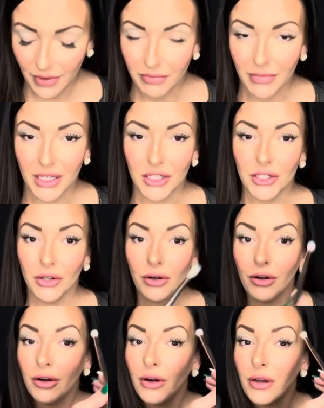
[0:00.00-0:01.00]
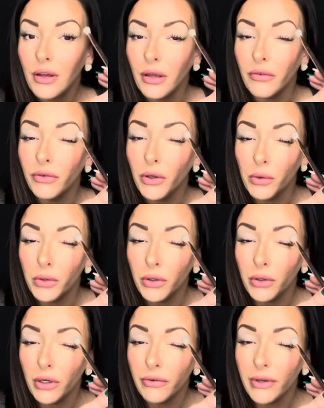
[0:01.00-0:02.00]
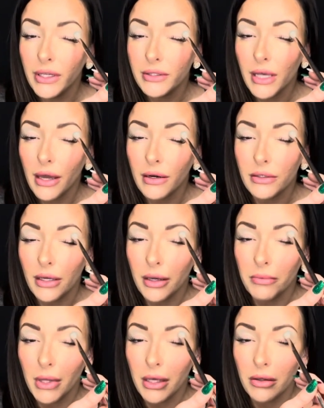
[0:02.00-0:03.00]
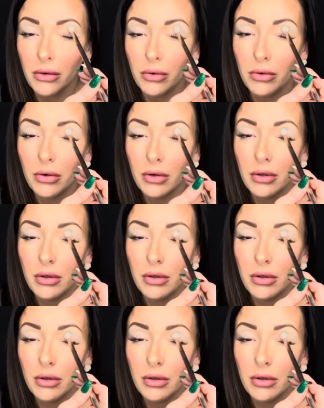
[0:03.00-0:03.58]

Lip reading: Make sure if you do your face ahead of time that you